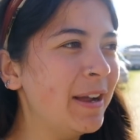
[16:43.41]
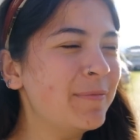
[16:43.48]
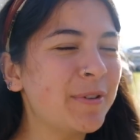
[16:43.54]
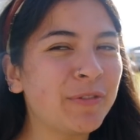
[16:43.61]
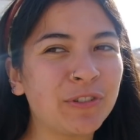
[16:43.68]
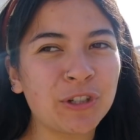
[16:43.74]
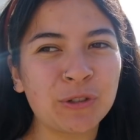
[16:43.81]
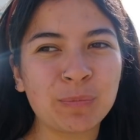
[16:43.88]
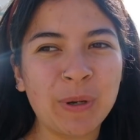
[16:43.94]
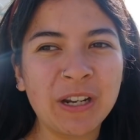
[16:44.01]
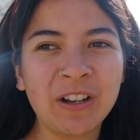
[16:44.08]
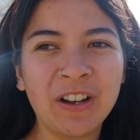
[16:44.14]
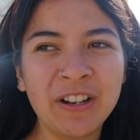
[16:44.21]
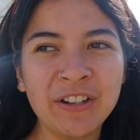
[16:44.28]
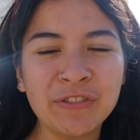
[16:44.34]
We've just been
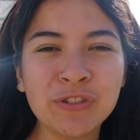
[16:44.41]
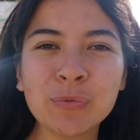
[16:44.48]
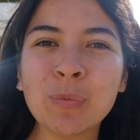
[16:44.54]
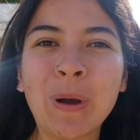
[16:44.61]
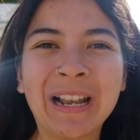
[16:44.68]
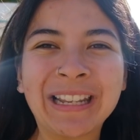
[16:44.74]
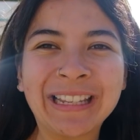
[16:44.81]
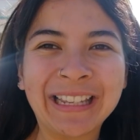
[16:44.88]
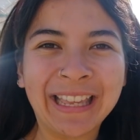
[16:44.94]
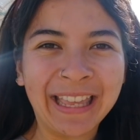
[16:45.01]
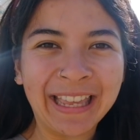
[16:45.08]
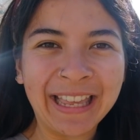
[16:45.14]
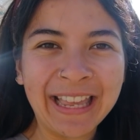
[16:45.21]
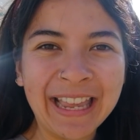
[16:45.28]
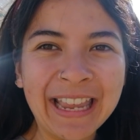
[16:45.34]
kind of dwelling
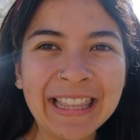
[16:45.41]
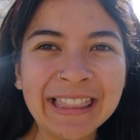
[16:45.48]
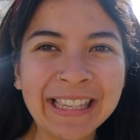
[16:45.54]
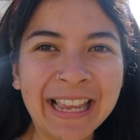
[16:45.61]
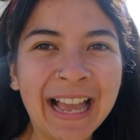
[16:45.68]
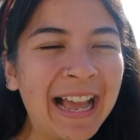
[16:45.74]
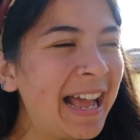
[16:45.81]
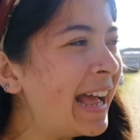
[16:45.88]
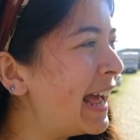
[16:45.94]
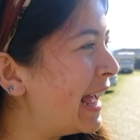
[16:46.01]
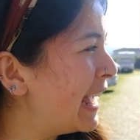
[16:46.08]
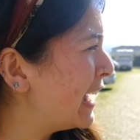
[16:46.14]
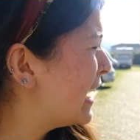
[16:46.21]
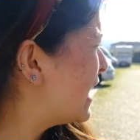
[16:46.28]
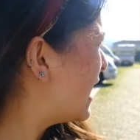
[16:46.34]
here in the
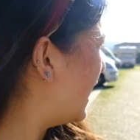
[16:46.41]
air.